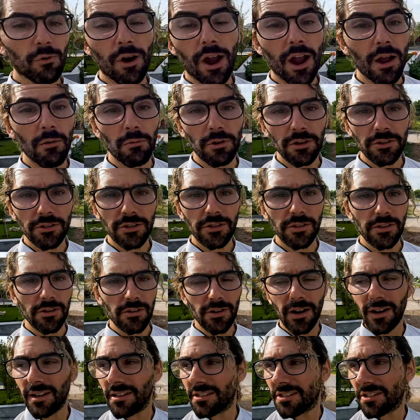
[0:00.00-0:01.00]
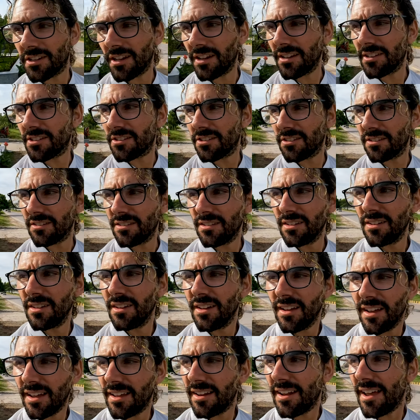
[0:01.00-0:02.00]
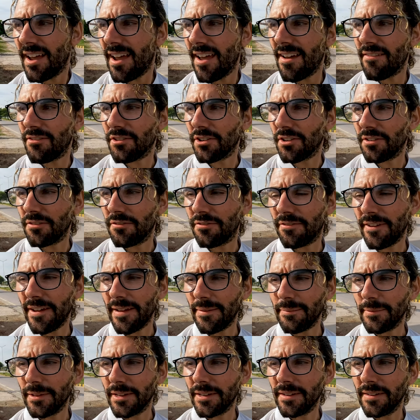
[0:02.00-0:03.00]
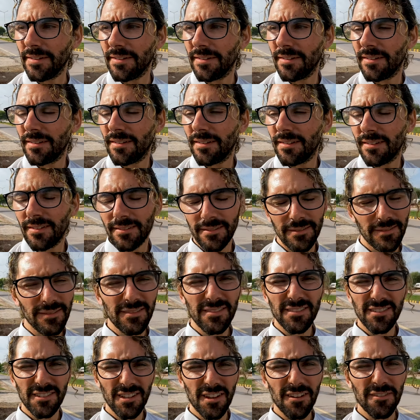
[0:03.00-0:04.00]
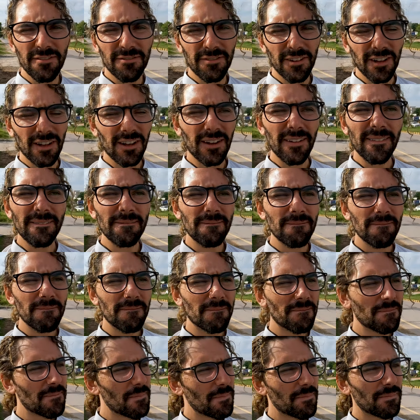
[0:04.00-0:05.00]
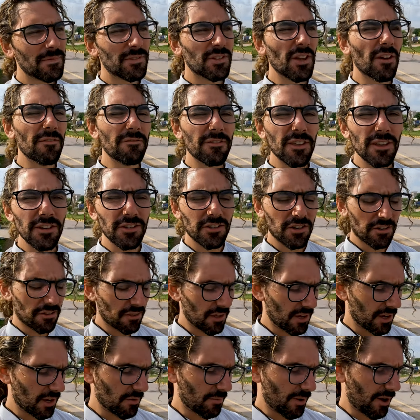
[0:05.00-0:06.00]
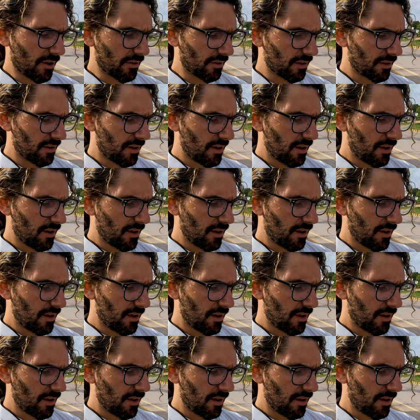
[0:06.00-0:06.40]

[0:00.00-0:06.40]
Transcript: where I was in the United States and to have a good family. Tough things to think about.